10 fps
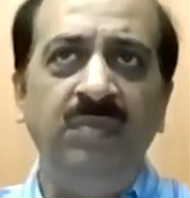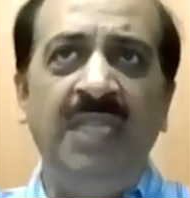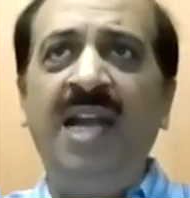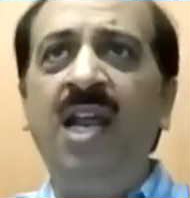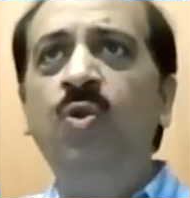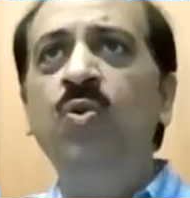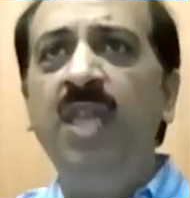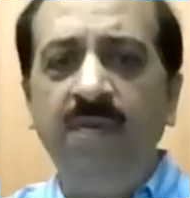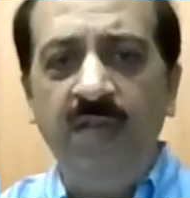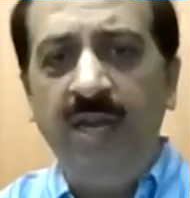That I don't
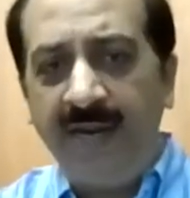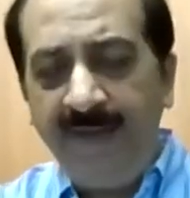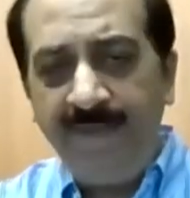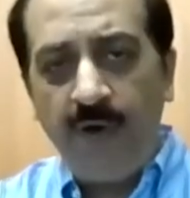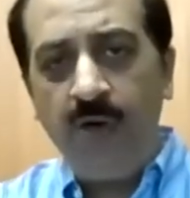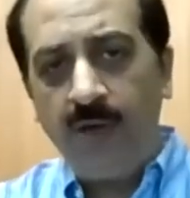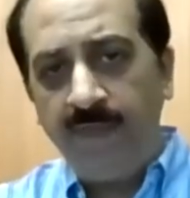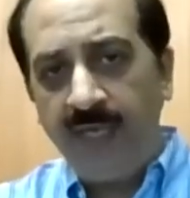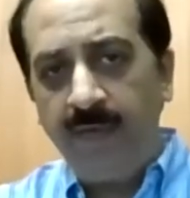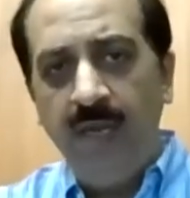think we are ready for, or
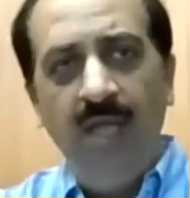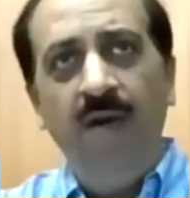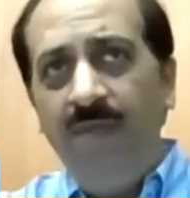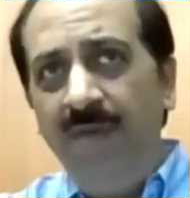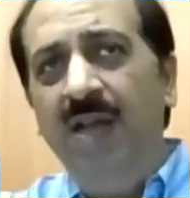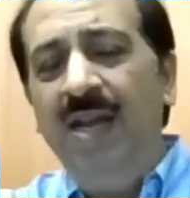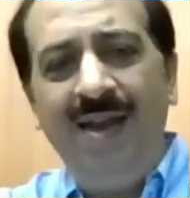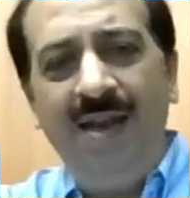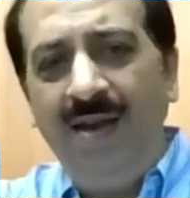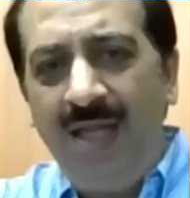we
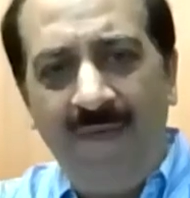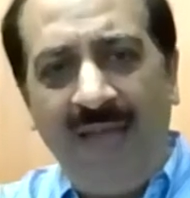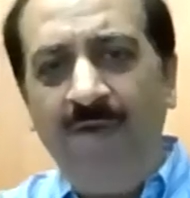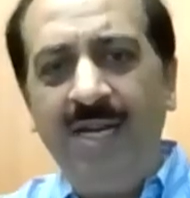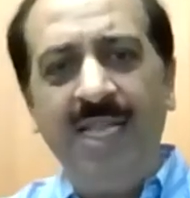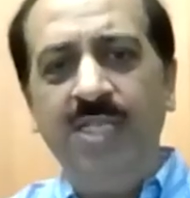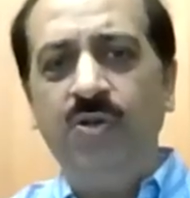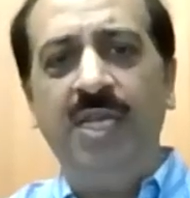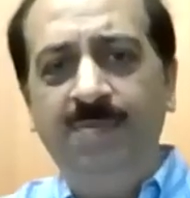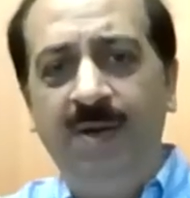will evaluate case
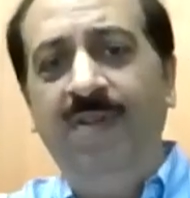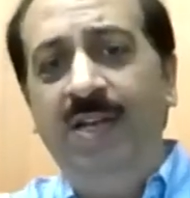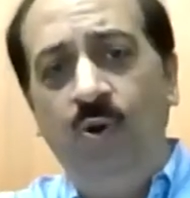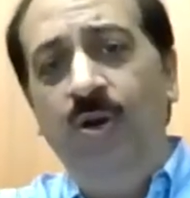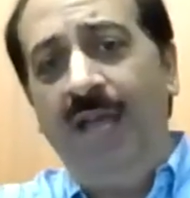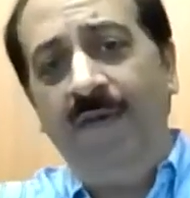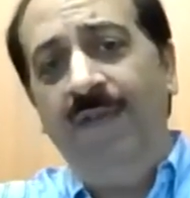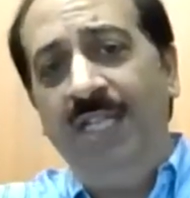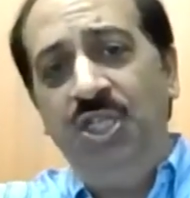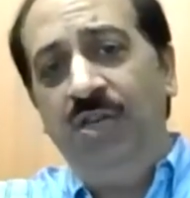to case, but we don't have a
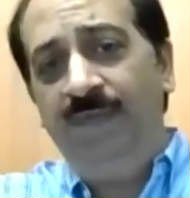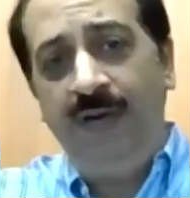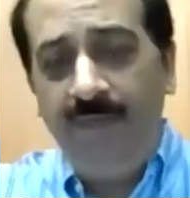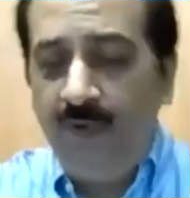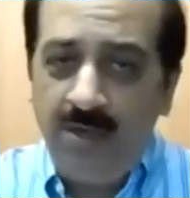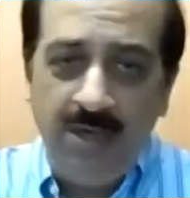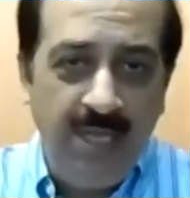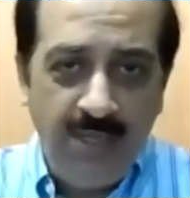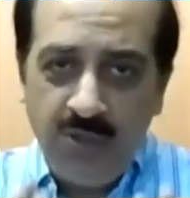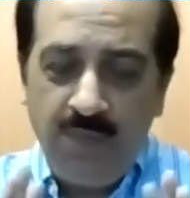venture fund for,
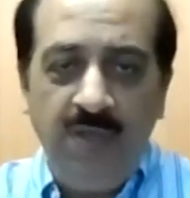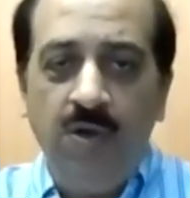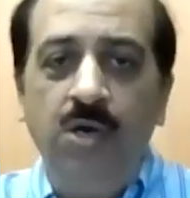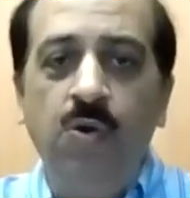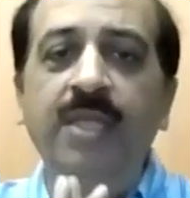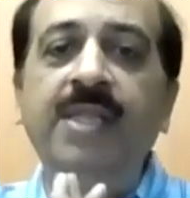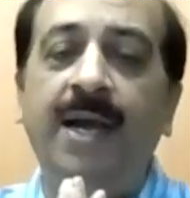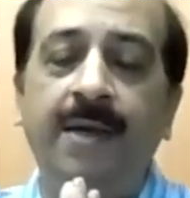so we're not doing.